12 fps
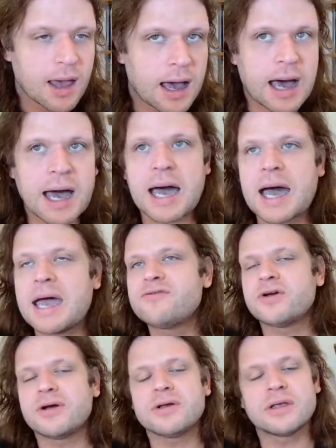I have
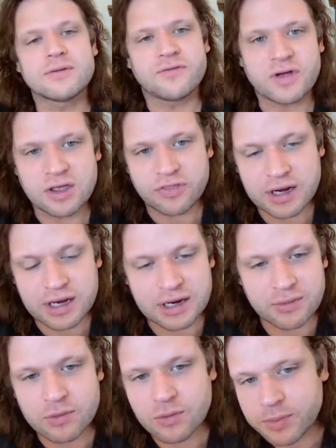very little faith that
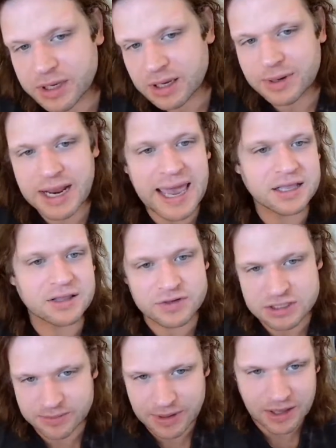anyone will become an
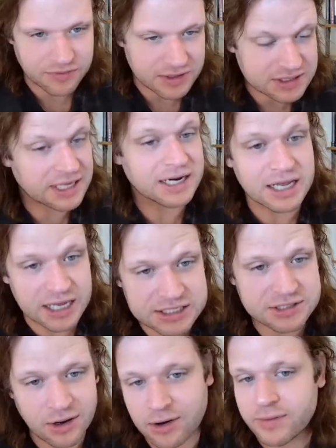activist about this that
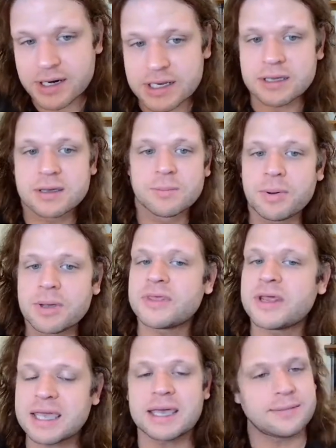isn't already. But then
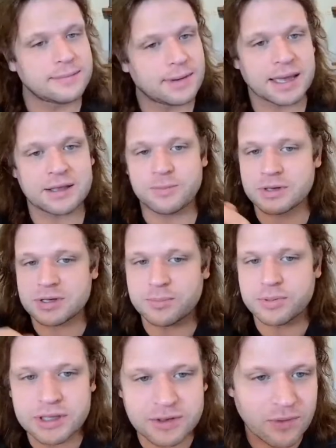again, I could be
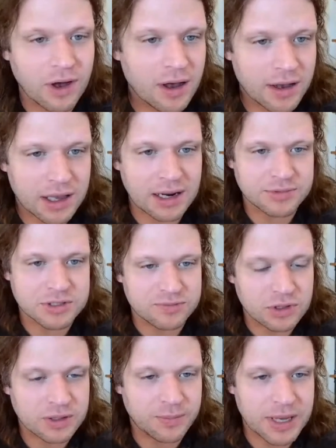completely wrong, and I'm just
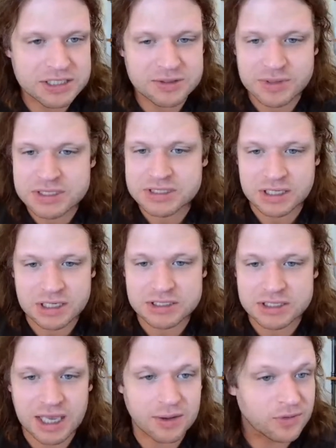really pessimistic because,
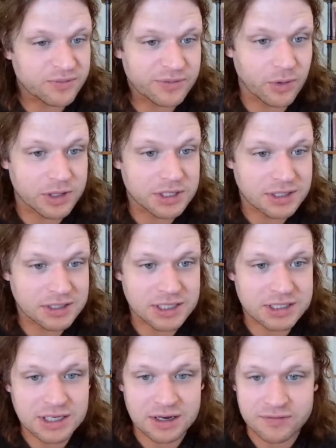again, we've been watching a
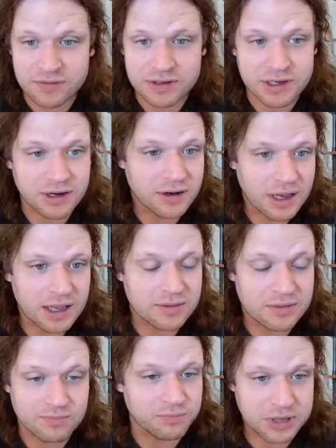genocide for a year, and
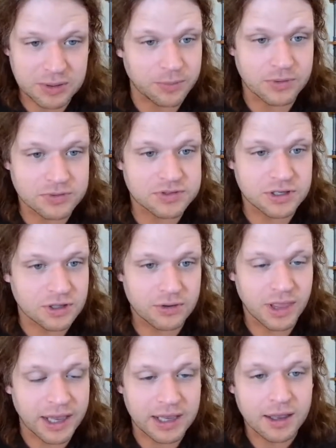people still are
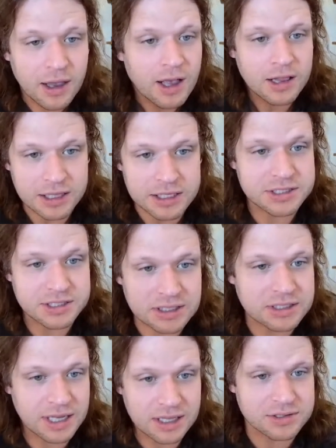like listening to
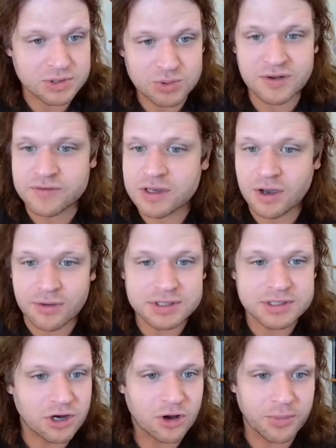Taylor Swift and going to
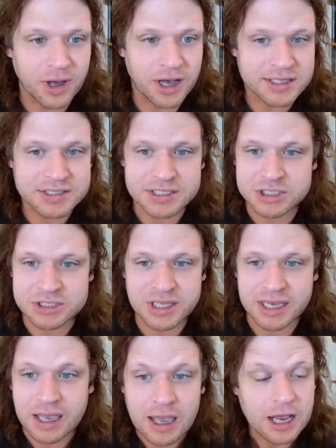Starbucks and just
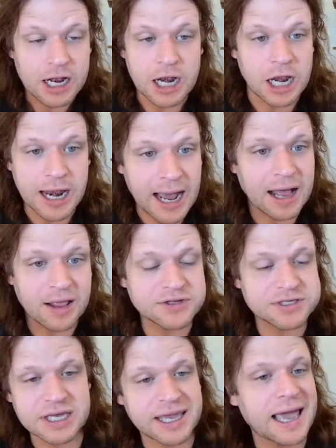like not
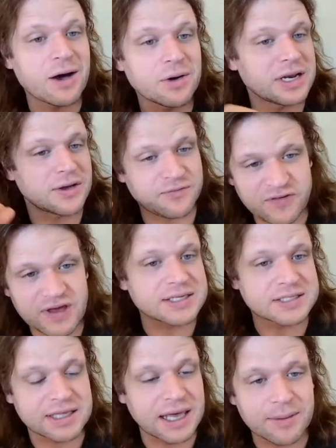seeing how it
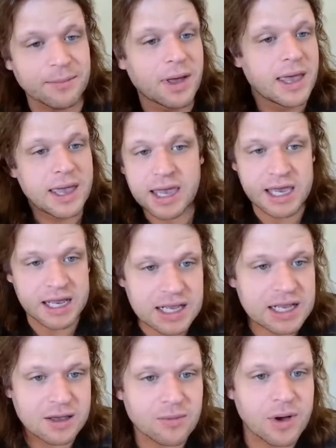affects them in
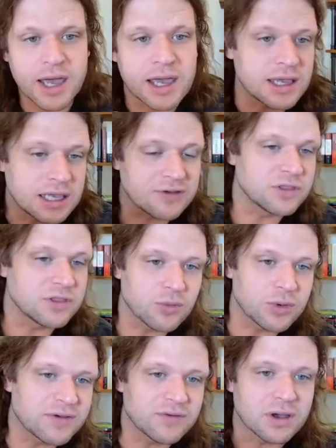any way, even though
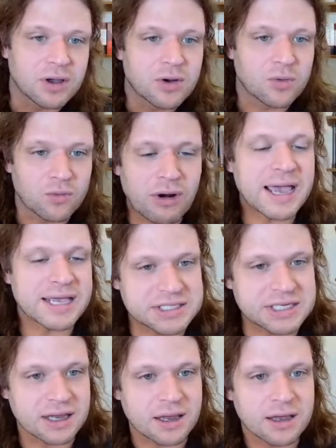we have a
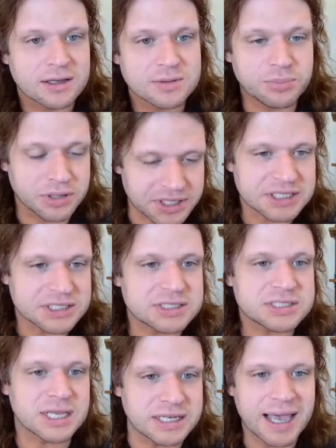rising
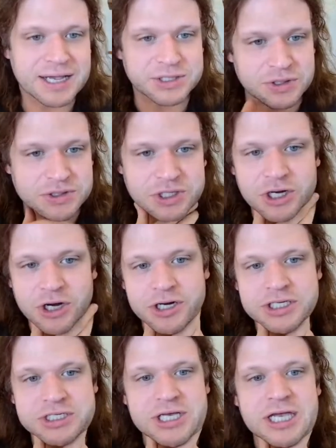police and national
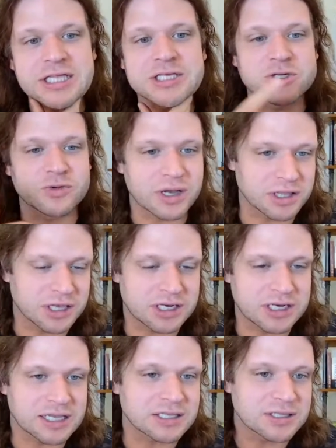security state that's directly
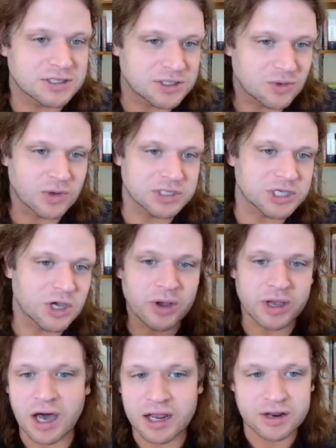connected to what's
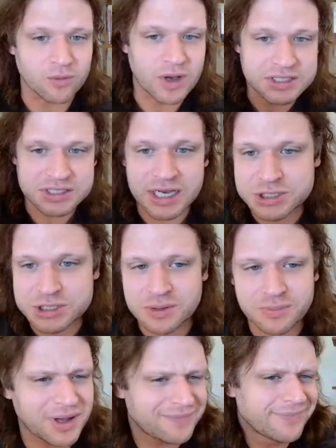going on in West Asia.
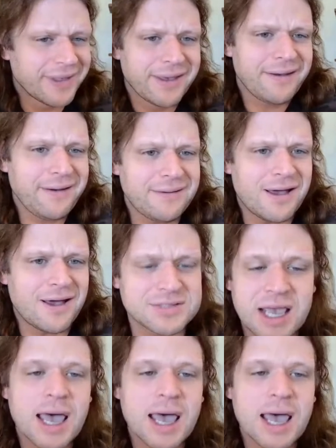But who knows?